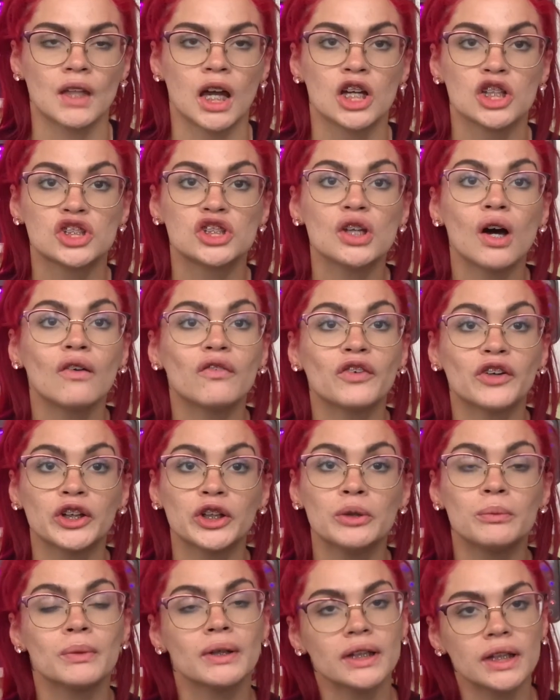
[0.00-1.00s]
So for
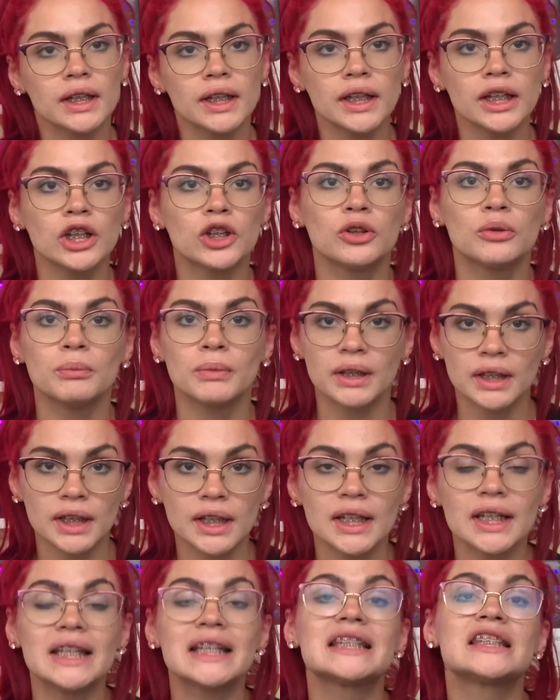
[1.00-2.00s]
humidity
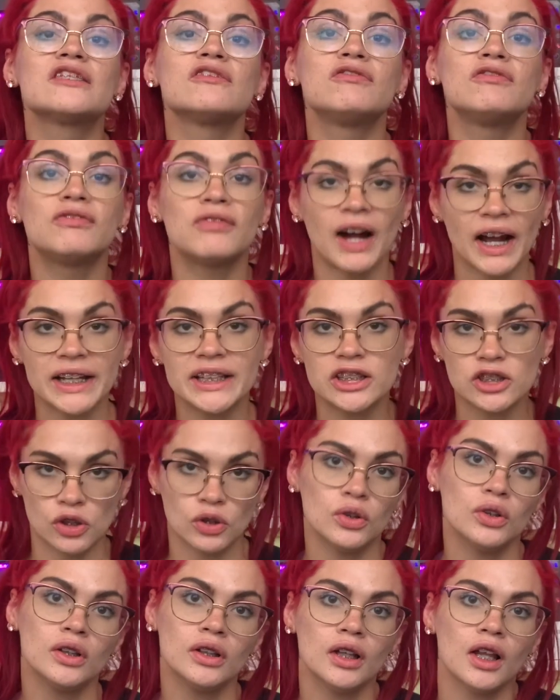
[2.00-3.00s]
is
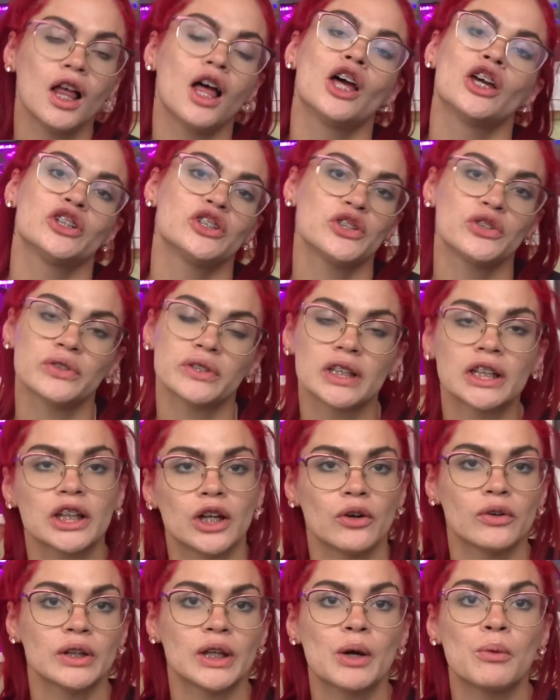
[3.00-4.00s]
vital to
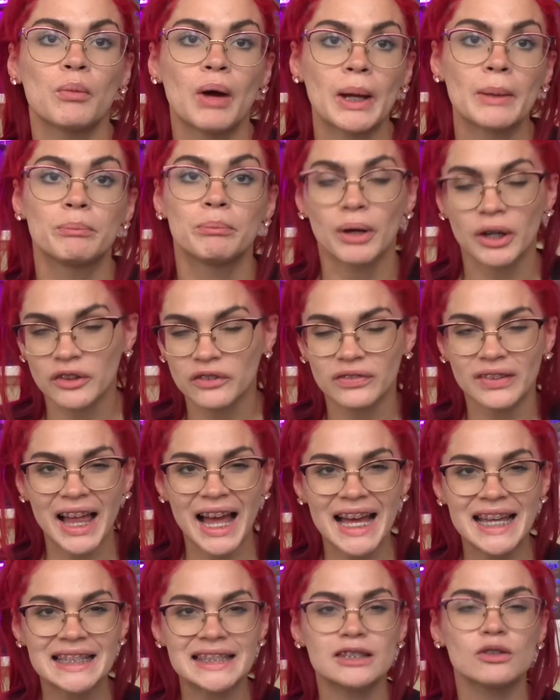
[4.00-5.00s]
Syngonium white
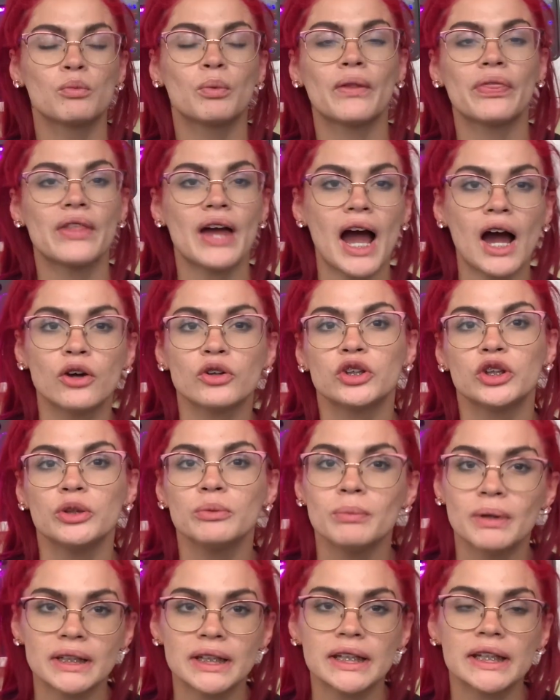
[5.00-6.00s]
butterflies. Without
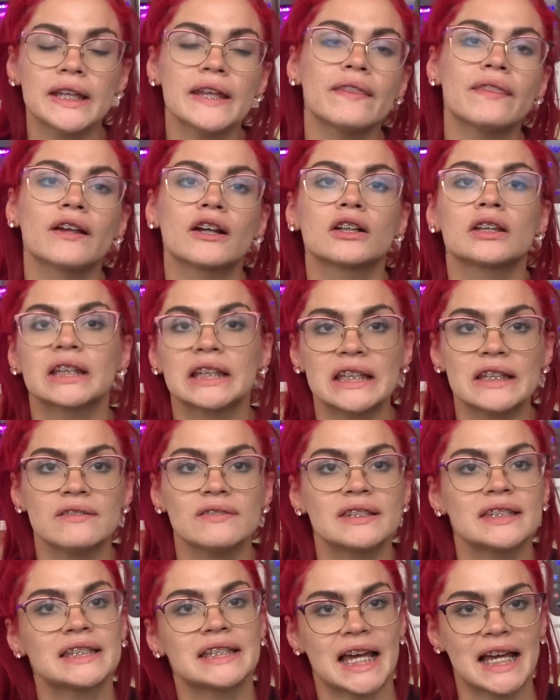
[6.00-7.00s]
humidity, their
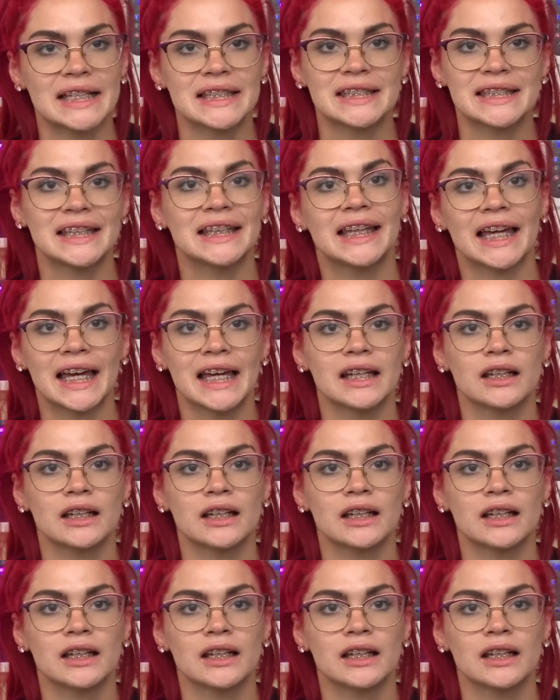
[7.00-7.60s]
leaves tend to get